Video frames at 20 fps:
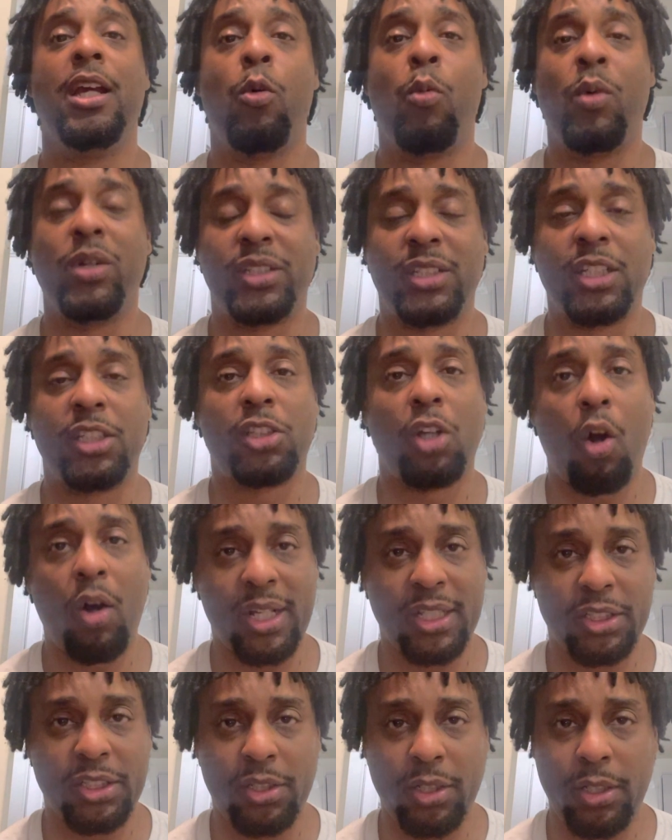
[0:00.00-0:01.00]
when she's
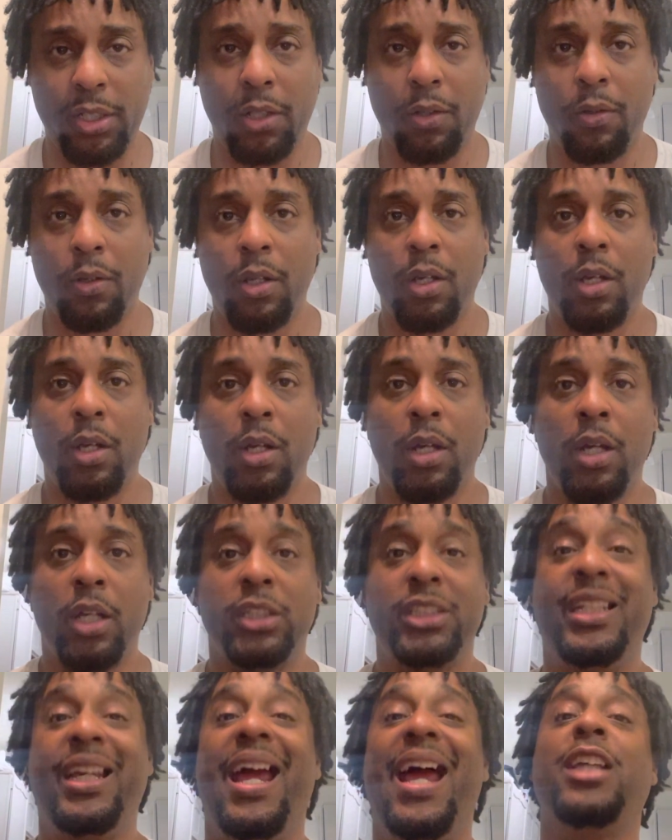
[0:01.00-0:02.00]
talking to you.
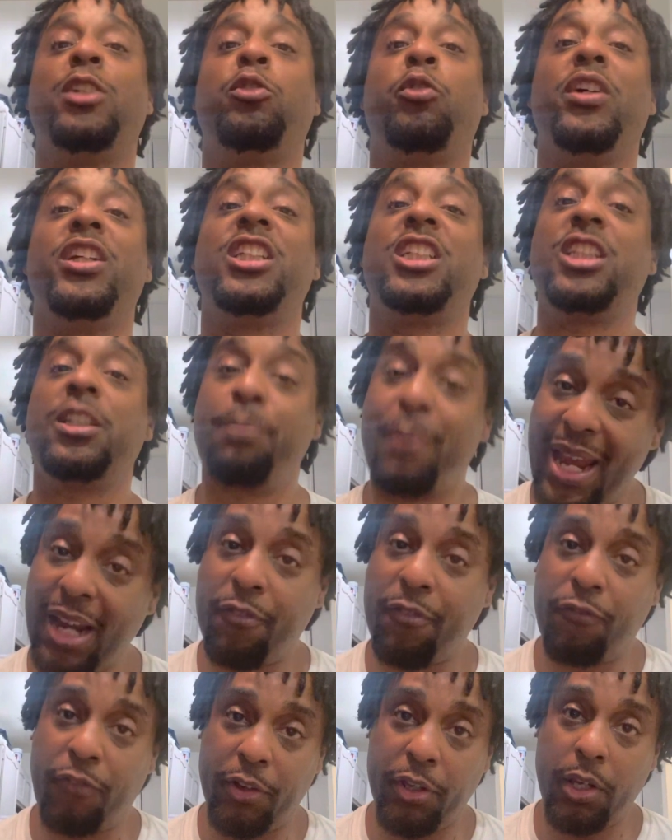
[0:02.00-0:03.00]
She has respect
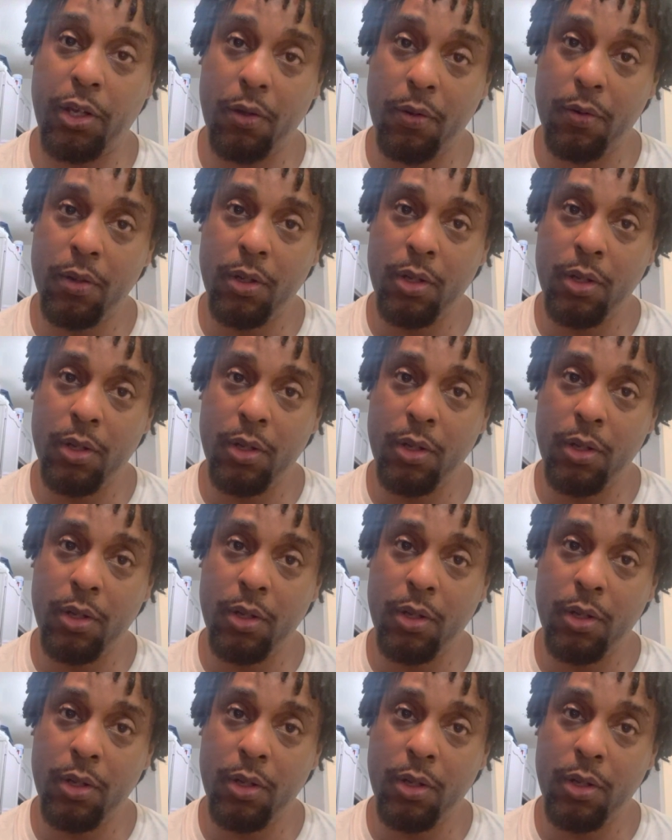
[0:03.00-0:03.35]
for you.